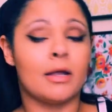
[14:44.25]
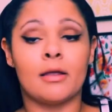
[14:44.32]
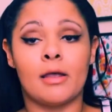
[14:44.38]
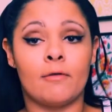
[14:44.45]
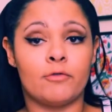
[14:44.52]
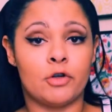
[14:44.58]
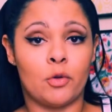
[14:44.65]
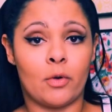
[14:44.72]

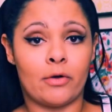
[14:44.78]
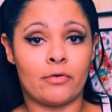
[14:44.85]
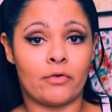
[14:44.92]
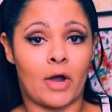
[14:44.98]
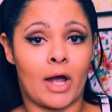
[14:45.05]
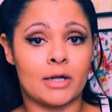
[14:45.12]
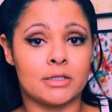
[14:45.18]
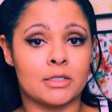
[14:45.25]
give to a
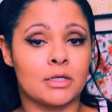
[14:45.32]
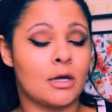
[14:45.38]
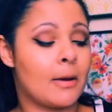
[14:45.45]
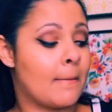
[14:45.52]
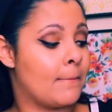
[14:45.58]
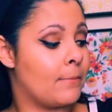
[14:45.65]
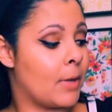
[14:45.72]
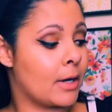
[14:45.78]
friend
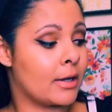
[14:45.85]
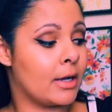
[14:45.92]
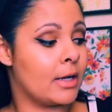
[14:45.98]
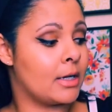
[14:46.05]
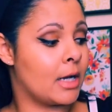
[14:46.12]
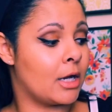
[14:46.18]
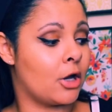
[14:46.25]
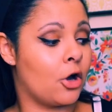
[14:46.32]

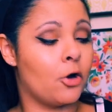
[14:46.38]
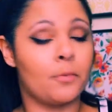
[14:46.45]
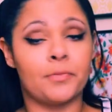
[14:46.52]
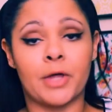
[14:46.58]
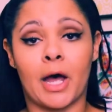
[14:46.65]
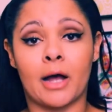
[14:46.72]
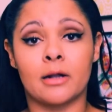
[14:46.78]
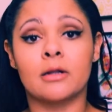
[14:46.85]
bucket and hope
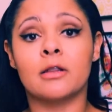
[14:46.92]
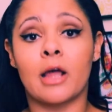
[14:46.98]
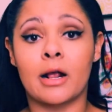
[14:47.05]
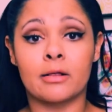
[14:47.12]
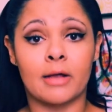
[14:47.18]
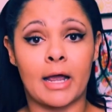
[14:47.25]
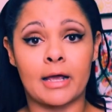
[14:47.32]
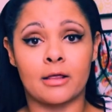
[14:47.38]
that they
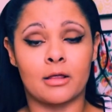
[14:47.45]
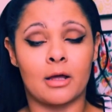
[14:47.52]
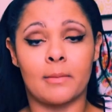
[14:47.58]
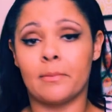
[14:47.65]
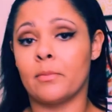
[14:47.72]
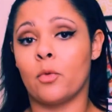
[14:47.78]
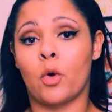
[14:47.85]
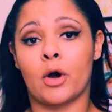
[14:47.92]
like
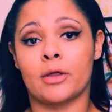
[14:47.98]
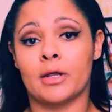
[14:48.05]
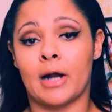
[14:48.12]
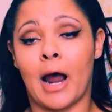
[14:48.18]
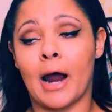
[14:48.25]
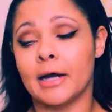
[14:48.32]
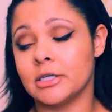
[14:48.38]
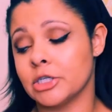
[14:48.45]
them more than
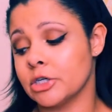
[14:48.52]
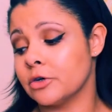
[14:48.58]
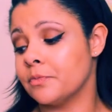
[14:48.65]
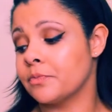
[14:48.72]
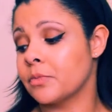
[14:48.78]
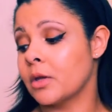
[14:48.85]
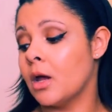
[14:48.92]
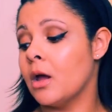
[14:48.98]
I do.
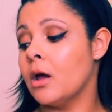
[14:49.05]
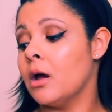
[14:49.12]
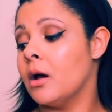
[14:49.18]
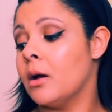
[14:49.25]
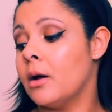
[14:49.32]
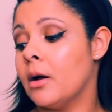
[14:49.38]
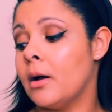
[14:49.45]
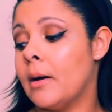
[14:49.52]

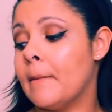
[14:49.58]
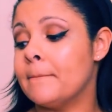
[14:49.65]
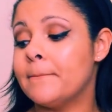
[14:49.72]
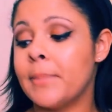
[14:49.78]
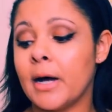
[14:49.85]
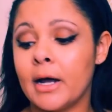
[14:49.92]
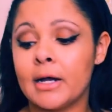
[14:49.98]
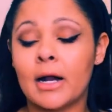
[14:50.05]

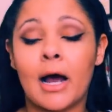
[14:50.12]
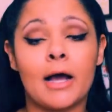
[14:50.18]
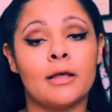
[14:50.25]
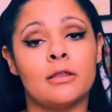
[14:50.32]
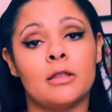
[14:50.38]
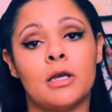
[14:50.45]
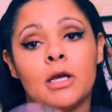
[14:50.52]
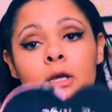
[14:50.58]
But I
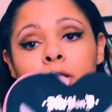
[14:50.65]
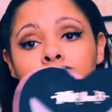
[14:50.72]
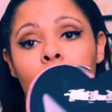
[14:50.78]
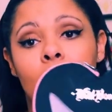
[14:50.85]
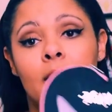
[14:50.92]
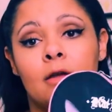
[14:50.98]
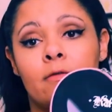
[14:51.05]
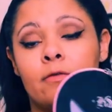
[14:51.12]
think
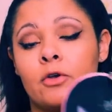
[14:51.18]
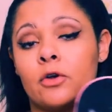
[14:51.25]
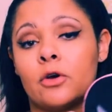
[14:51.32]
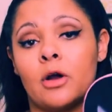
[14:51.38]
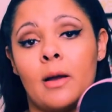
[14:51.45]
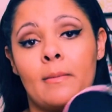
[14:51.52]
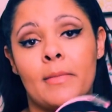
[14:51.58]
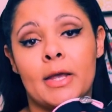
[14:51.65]
that if you're
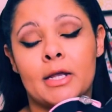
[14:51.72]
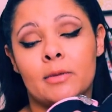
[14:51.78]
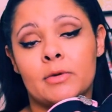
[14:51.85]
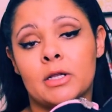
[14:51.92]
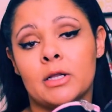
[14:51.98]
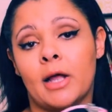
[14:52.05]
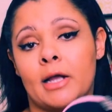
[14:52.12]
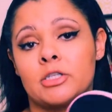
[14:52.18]
a makeup
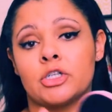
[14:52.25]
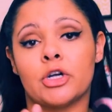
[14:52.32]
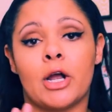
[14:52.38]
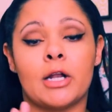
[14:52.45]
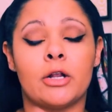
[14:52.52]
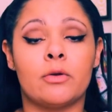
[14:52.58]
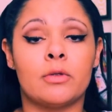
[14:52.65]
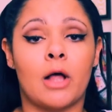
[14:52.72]
collector
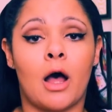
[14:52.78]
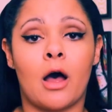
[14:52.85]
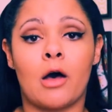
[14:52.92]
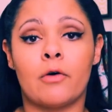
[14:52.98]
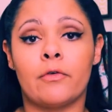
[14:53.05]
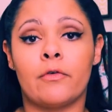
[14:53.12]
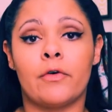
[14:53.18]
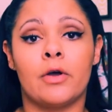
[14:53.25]
and you
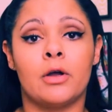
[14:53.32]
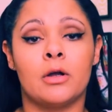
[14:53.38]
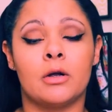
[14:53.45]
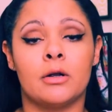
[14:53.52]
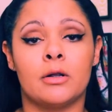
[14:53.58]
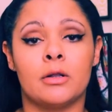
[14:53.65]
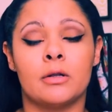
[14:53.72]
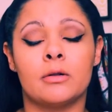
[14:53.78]
love
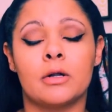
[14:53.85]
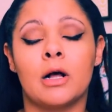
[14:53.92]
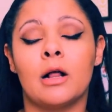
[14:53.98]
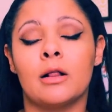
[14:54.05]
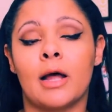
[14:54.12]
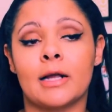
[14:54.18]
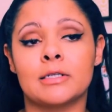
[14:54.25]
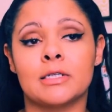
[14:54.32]

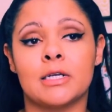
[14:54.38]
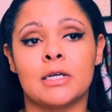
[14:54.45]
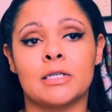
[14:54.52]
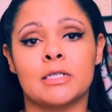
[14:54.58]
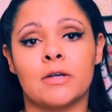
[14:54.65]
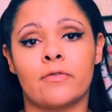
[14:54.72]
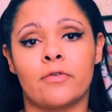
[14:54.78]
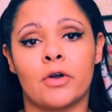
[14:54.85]
collecting
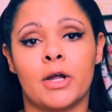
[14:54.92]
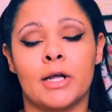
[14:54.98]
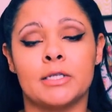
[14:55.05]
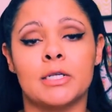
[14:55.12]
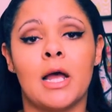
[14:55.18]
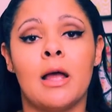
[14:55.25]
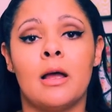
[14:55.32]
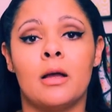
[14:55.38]
different,
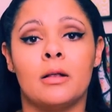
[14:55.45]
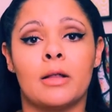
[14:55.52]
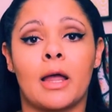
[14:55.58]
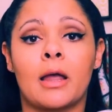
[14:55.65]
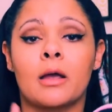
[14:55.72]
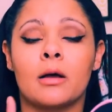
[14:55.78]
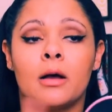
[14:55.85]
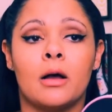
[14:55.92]

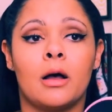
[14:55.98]
like,